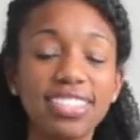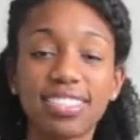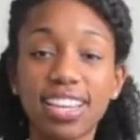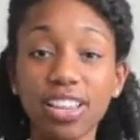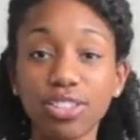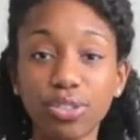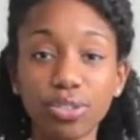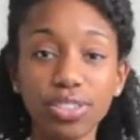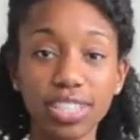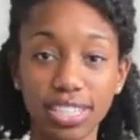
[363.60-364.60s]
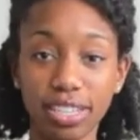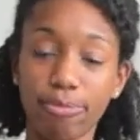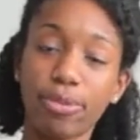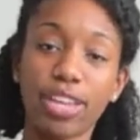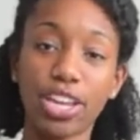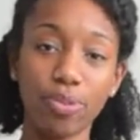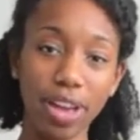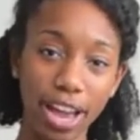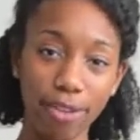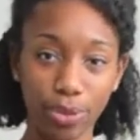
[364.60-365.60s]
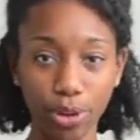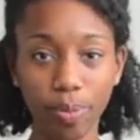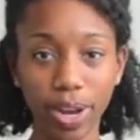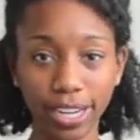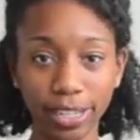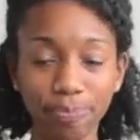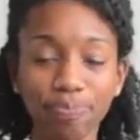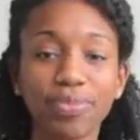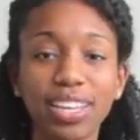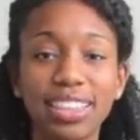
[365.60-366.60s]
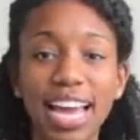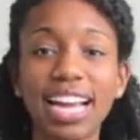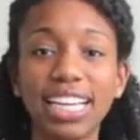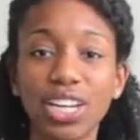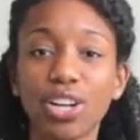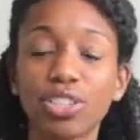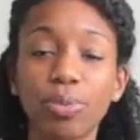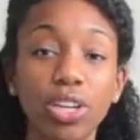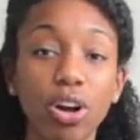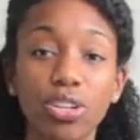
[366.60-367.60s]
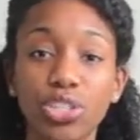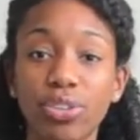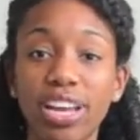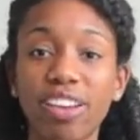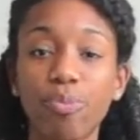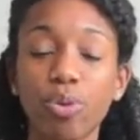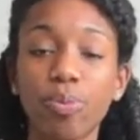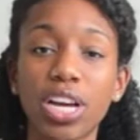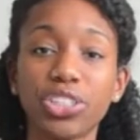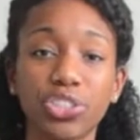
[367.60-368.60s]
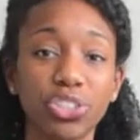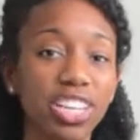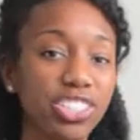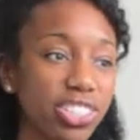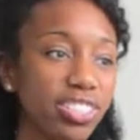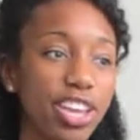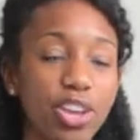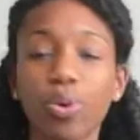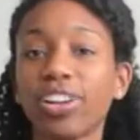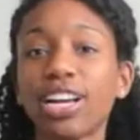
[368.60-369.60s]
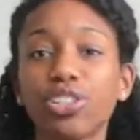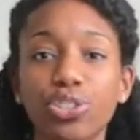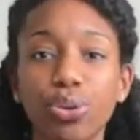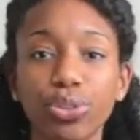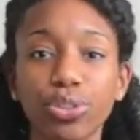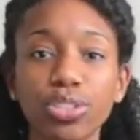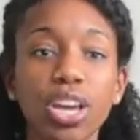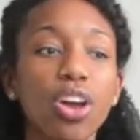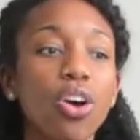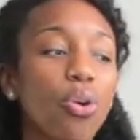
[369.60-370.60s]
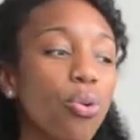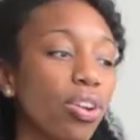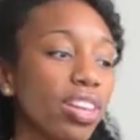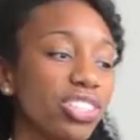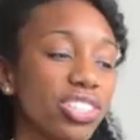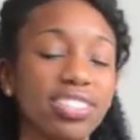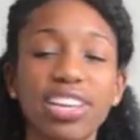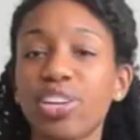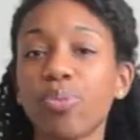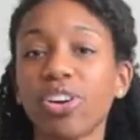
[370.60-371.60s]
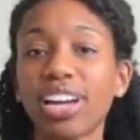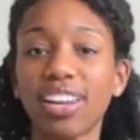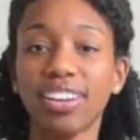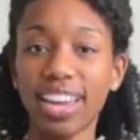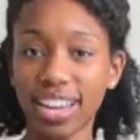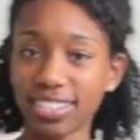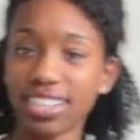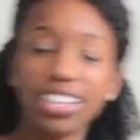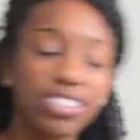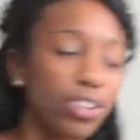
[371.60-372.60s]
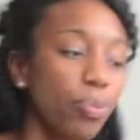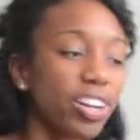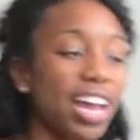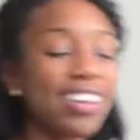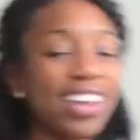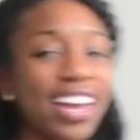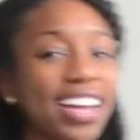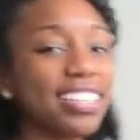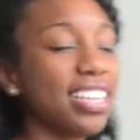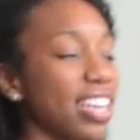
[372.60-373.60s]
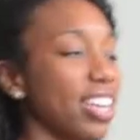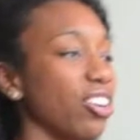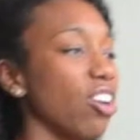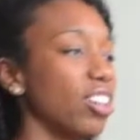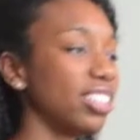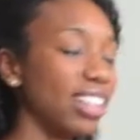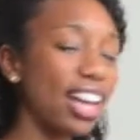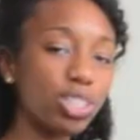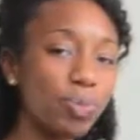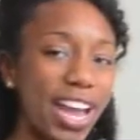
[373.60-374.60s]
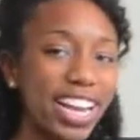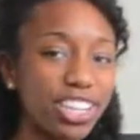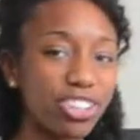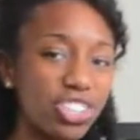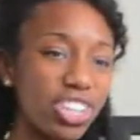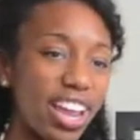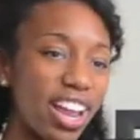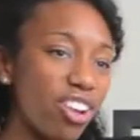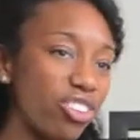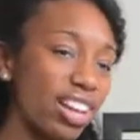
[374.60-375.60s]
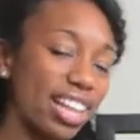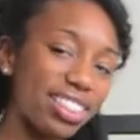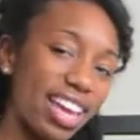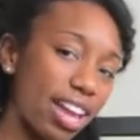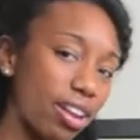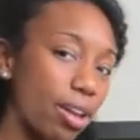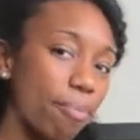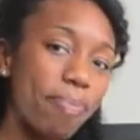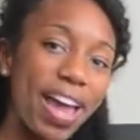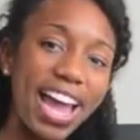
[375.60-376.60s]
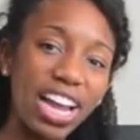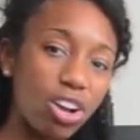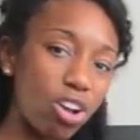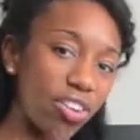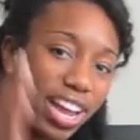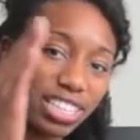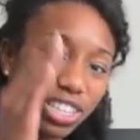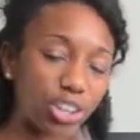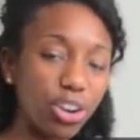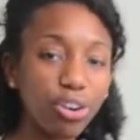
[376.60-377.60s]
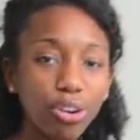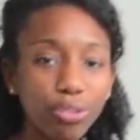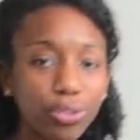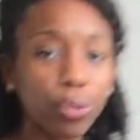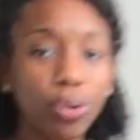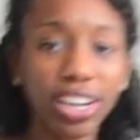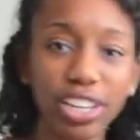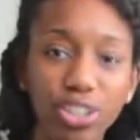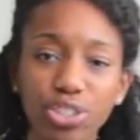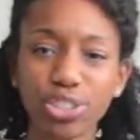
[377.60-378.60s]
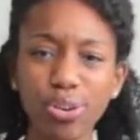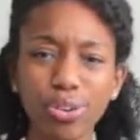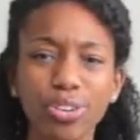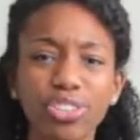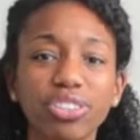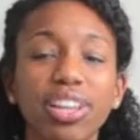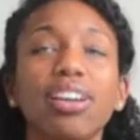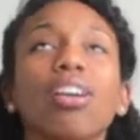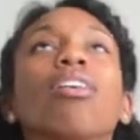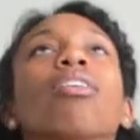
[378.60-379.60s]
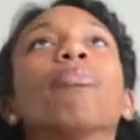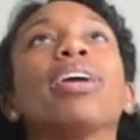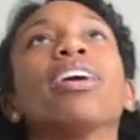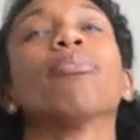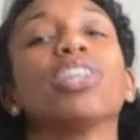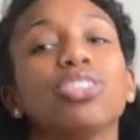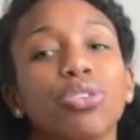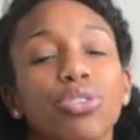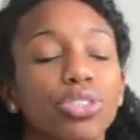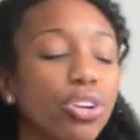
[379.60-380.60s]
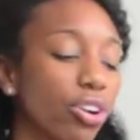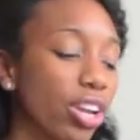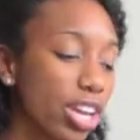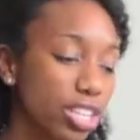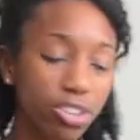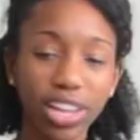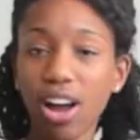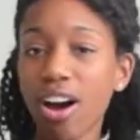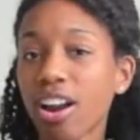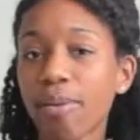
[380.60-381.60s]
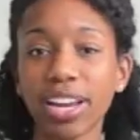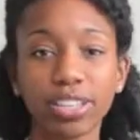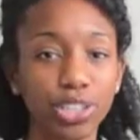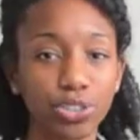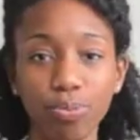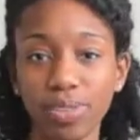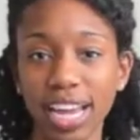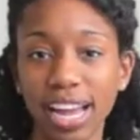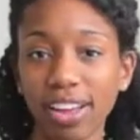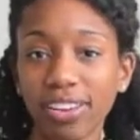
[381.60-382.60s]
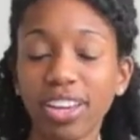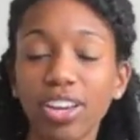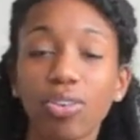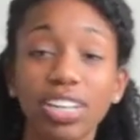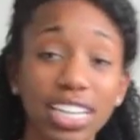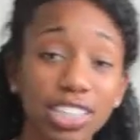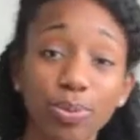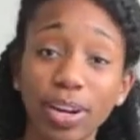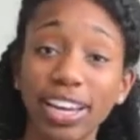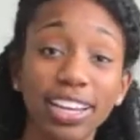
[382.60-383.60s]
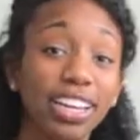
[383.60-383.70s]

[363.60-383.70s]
skeletal system that you have with your body, that can also be causing you to have poor posture. So let's just say you work out shoulders, or let's just say you work out legs. So you work out legs and you're all slouched back in your chair, you got that back all nice and curved, or again your shoulders, you're like, oh man, my shoulders hurt, so they automatically droop down. Well, guess what?